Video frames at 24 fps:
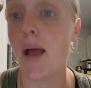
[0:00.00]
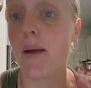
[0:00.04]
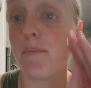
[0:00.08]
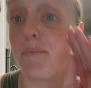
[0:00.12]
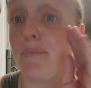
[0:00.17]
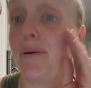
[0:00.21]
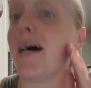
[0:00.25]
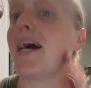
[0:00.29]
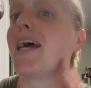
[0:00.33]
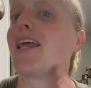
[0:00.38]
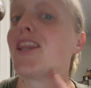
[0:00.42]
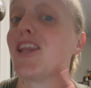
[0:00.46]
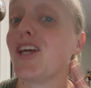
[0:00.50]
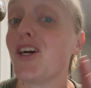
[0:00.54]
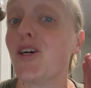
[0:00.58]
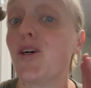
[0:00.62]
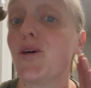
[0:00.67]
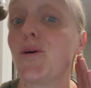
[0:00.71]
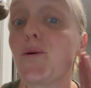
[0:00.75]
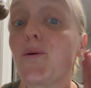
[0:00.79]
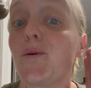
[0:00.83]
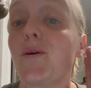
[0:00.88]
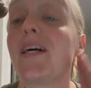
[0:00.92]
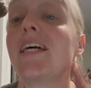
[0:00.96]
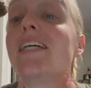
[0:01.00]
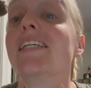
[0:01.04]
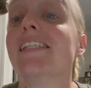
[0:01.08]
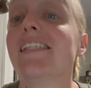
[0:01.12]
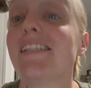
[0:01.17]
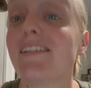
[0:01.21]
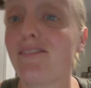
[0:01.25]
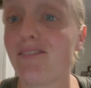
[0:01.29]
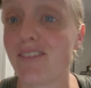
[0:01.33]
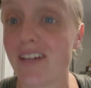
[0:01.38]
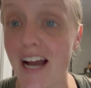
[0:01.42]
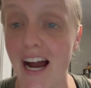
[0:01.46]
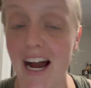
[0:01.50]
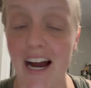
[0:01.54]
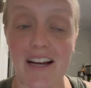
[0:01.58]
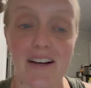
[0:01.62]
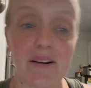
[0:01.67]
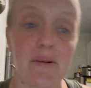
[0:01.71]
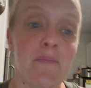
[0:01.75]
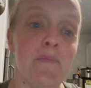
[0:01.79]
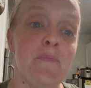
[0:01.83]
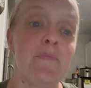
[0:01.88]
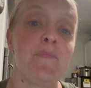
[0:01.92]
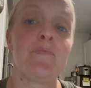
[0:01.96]
By the grace of
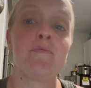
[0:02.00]
God,